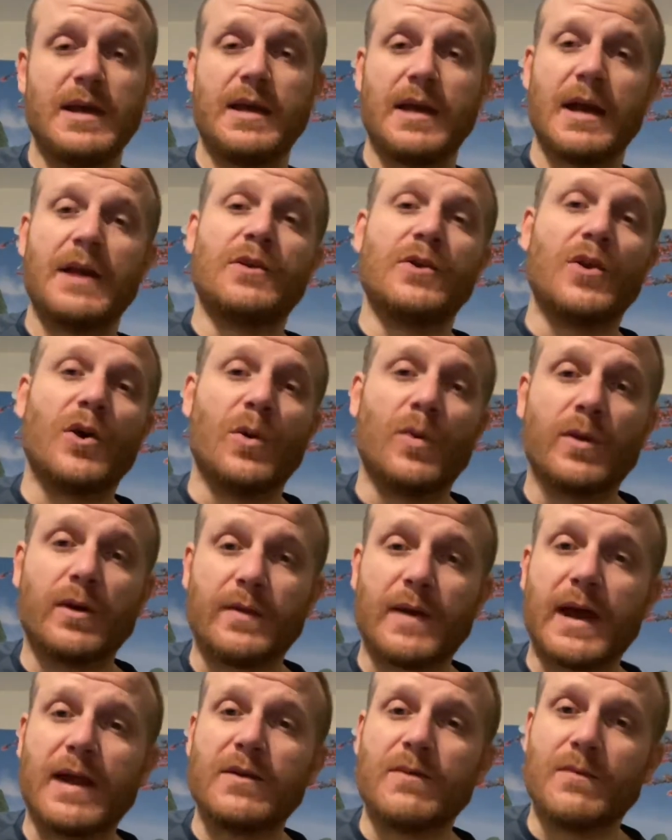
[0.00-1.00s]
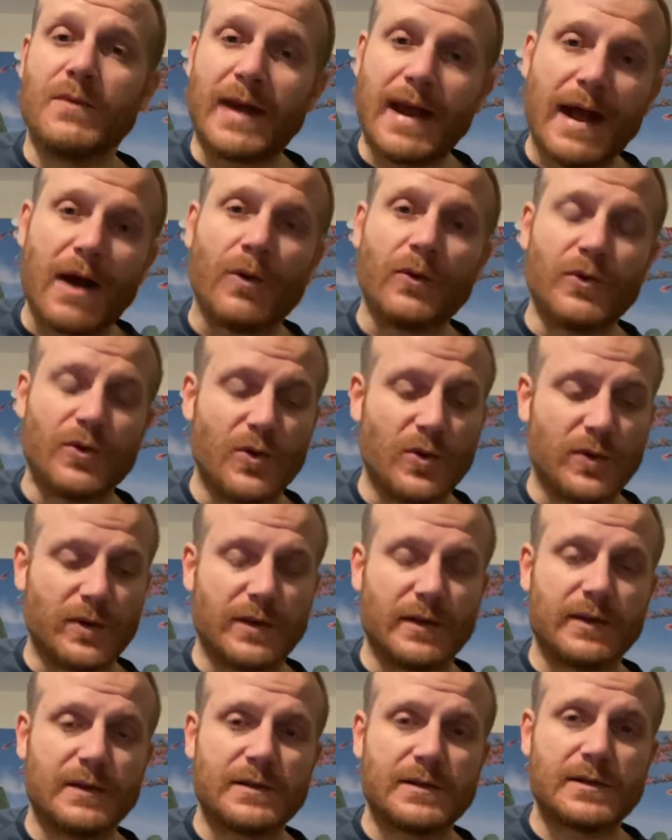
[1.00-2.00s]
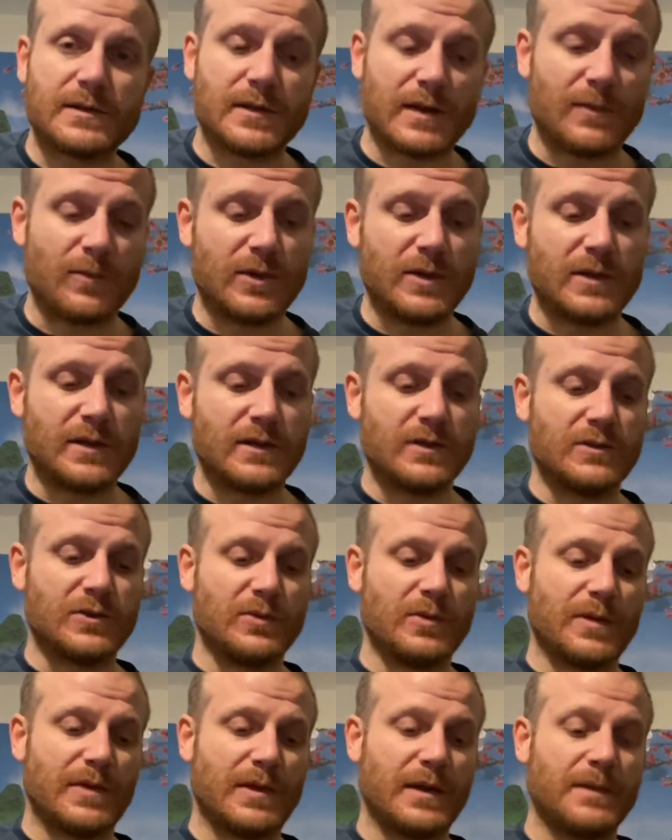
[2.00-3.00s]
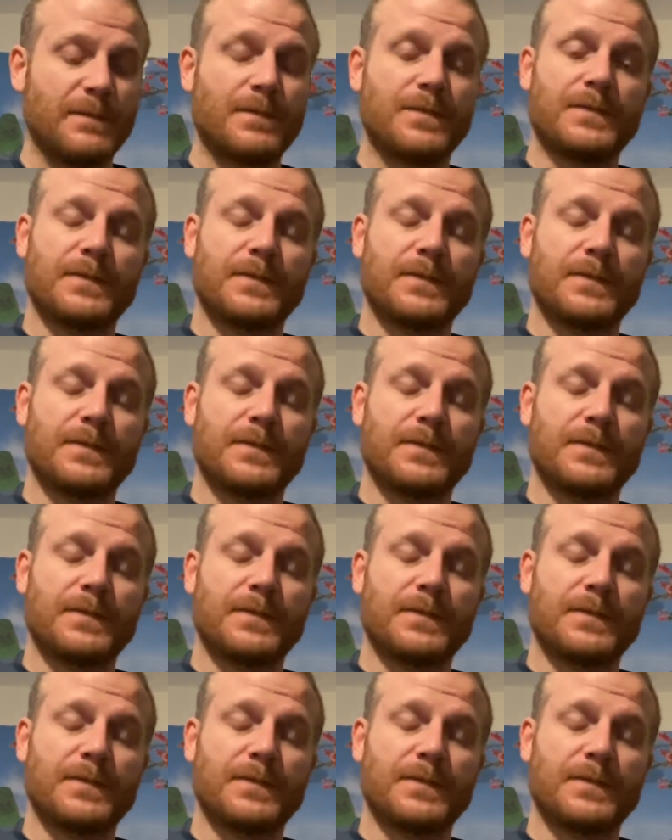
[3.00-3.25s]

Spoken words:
and know where that out note is and what you can do with it.